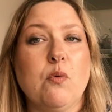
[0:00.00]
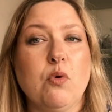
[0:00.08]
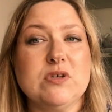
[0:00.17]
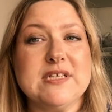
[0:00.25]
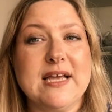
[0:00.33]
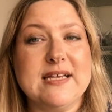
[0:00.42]

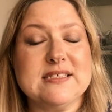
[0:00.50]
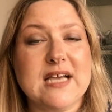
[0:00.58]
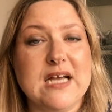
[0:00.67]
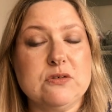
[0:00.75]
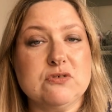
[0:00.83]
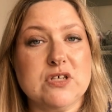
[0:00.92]
Watergate
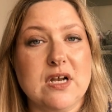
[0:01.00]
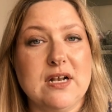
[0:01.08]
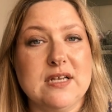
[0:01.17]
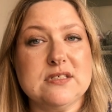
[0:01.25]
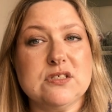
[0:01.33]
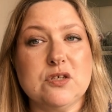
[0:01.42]
scandal
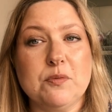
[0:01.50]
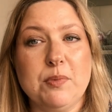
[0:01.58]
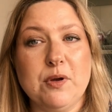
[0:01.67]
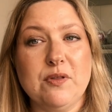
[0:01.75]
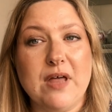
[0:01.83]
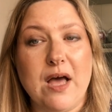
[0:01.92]
journalists who
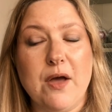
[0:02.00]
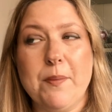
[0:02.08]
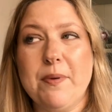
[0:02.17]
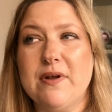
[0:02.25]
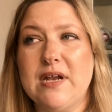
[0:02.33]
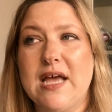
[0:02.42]
blew that
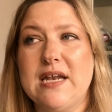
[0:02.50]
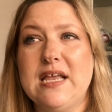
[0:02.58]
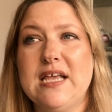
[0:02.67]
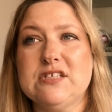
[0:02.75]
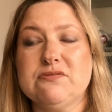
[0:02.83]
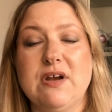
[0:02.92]
open, and
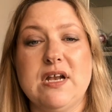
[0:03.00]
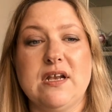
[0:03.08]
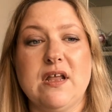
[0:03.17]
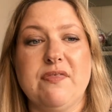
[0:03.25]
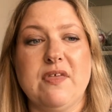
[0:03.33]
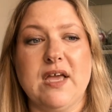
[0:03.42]
he's
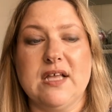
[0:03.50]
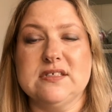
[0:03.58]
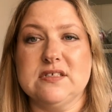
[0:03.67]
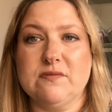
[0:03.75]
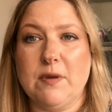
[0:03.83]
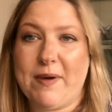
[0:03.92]
written a thing in,
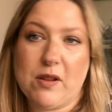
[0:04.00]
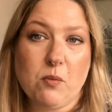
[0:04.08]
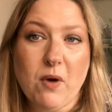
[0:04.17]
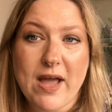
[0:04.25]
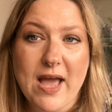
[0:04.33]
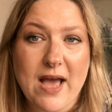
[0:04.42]
about the
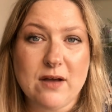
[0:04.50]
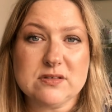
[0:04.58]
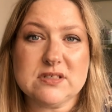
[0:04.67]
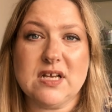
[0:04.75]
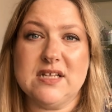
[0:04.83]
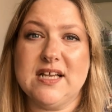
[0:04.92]
White
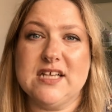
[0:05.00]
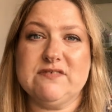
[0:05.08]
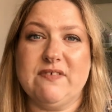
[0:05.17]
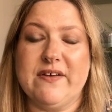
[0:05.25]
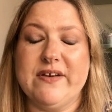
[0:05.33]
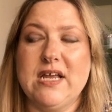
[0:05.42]
House, and that's
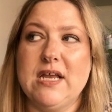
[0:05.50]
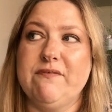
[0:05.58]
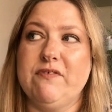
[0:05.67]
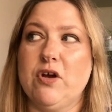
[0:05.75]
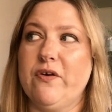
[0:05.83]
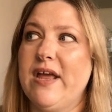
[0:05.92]
very
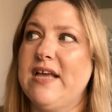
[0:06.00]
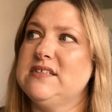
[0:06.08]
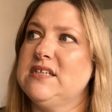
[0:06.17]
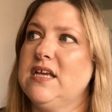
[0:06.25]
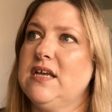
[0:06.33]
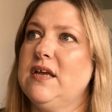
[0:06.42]

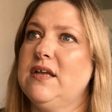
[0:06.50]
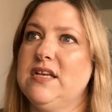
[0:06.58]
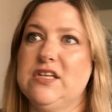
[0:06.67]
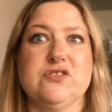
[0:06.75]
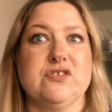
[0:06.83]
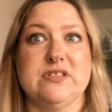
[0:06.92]
infuriating and
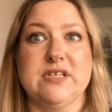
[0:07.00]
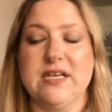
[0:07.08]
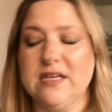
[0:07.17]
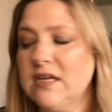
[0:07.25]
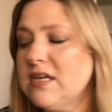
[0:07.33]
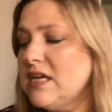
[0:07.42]

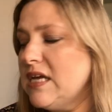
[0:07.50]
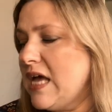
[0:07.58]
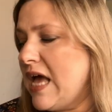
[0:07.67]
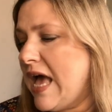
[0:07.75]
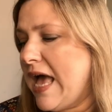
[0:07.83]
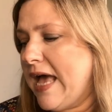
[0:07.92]
interesting.
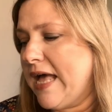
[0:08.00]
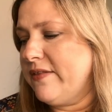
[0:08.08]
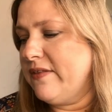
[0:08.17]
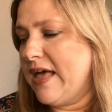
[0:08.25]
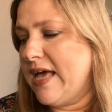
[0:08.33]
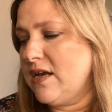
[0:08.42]

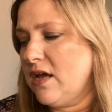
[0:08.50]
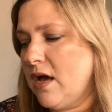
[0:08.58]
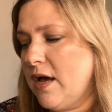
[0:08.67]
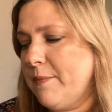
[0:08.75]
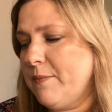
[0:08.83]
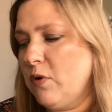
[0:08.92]
And then
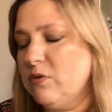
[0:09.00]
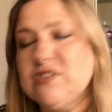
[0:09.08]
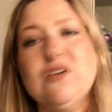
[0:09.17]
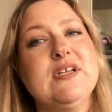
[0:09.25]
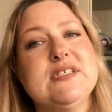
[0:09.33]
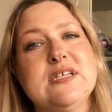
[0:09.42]
I'm um,
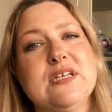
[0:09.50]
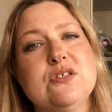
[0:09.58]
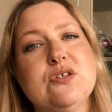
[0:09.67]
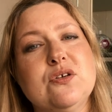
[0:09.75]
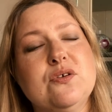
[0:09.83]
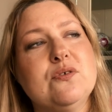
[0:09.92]
also listening
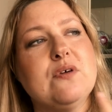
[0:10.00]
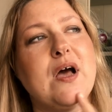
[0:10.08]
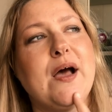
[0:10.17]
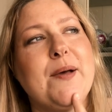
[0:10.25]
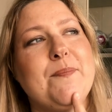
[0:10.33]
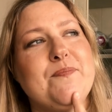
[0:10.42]
to
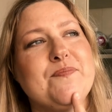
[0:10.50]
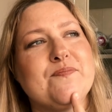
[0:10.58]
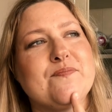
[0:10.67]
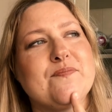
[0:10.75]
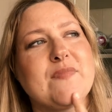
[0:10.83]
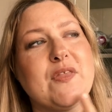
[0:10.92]
um,
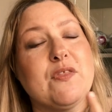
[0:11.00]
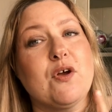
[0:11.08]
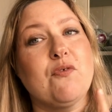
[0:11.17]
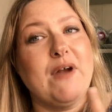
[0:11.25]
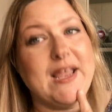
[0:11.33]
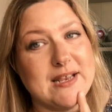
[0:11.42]
the
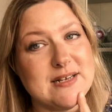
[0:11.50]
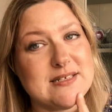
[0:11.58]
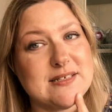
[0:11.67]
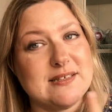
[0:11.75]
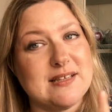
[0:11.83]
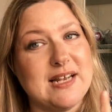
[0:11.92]

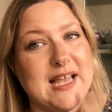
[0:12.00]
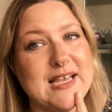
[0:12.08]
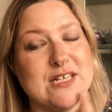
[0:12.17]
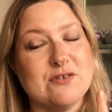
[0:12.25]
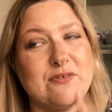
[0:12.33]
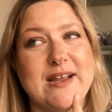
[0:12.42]
great, the
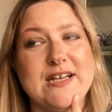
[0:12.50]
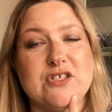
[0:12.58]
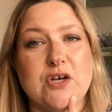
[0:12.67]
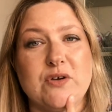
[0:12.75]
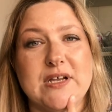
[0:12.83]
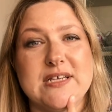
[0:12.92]
late great
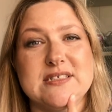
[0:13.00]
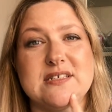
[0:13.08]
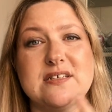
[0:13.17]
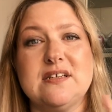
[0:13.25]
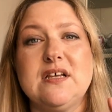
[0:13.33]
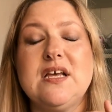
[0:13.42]
Joan
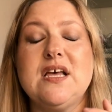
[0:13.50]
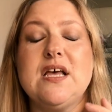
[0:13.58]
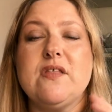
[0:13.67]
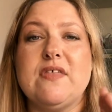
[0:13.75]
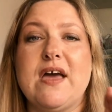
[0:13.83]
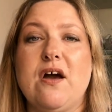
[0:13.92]
Hickson.
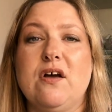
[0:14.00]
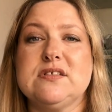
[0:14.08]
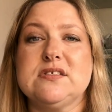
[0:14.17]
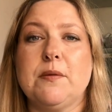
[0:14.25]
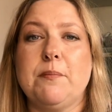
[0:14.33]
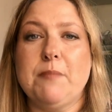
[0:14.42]
There are
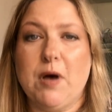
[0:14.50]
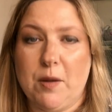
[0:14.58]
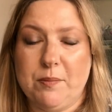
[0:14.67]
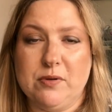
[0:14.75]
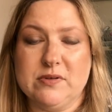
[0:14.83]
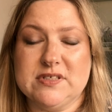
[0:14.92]
some
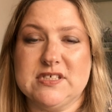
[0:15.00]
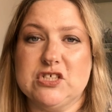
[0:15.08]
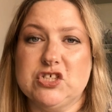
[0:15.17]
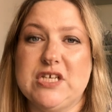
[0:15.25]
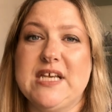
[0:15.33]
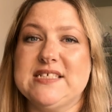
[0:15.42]
marples that
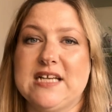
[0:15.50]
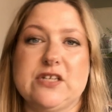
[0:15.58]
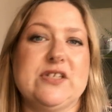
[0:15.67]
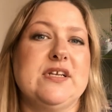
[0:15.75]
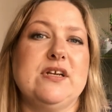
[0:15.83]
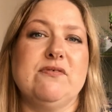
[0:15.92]
she has
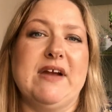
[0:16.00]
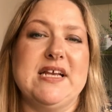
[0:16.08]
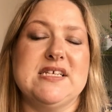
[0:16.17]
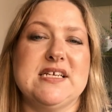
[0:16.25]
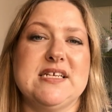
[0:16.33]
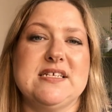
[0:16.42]
actually
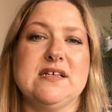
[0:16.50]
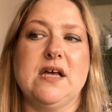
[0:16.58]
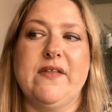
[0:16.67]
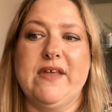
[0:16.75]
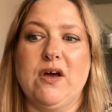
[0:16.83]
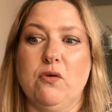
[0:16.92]
narrated,
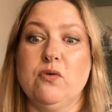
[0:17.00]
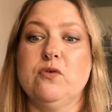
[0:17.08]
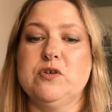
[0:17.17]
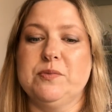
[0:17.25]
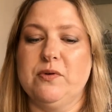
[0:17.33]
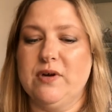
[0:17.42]
and they're on
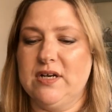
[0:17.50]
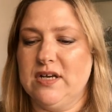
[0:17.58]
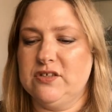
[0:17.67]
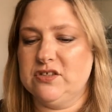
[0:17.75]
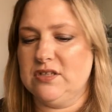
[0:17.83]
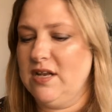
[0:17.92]
Audible, and
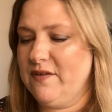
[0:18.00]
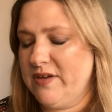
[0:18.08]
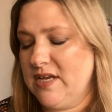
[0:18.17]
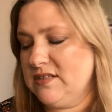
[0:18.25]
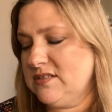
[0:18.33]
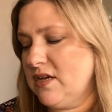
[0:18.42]
I just love
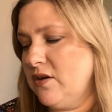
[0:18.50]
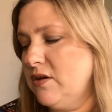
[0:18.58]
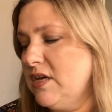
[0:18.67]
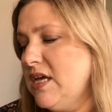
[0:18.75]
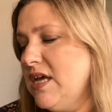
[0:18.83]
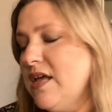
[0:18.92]
it. So
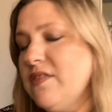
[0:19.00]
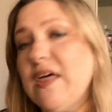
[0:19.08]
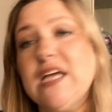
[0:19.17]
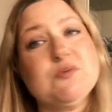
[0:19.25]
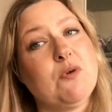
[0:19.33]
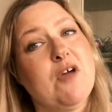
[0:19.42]

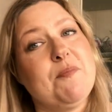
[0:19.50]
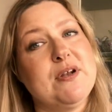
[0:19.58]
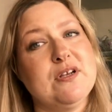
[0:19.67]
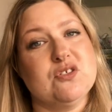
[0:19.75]
that's what I've been